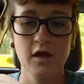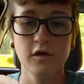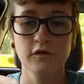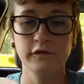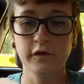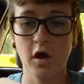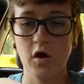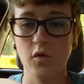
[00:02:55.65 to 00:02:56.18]

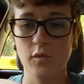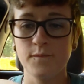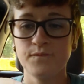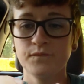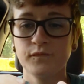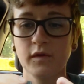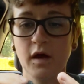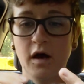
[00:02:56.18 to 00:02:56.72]
So,
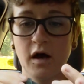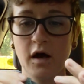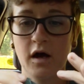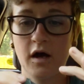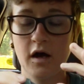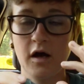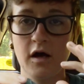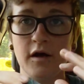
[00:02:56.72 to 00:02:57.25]

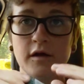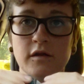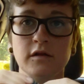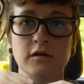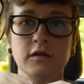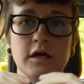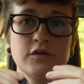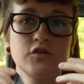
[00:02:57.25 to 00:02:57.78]
uh,
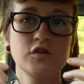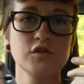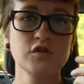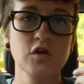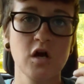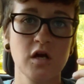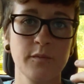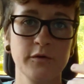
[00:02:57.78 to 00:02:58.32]
let's just
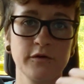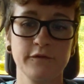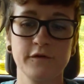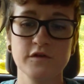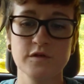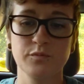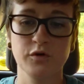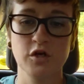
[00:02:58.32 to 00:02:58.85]
talk about the
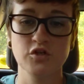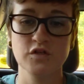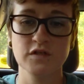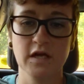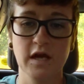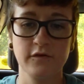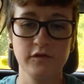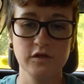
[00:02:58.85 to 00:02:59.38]
first impressions.
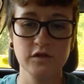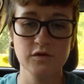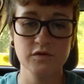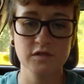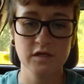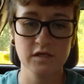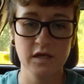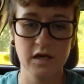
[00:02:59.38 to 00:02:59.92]
I haven't
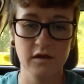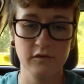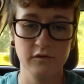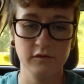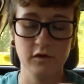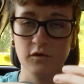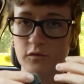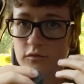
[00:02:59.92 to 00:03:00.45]
used it yet,
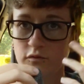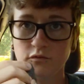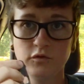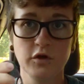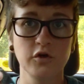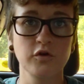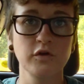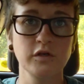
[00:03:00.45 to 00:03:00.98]
so
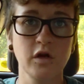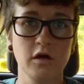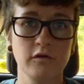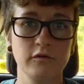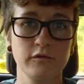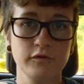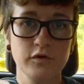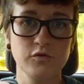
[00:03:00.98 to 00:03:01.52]
literally not a
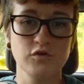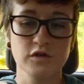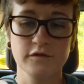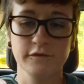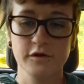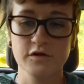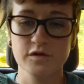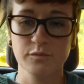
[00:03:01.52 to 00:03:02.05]
review,
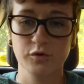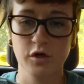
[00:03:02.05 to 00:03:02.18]
just first